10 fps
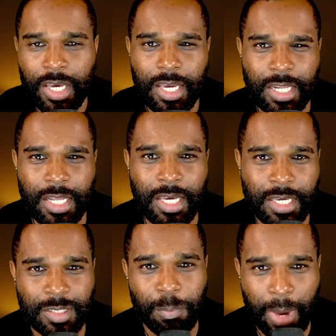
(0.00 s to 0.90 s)
in
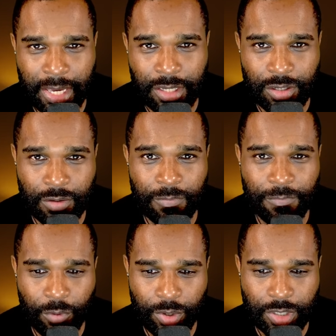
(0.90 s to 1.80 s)
his maiden
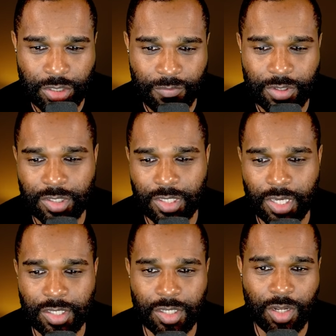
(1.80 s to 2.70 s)
voyage of a
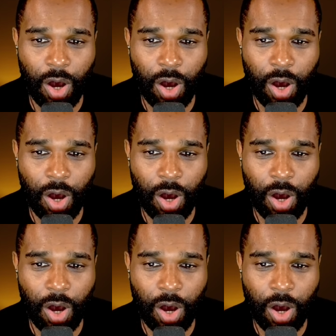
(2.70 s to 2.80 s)
season.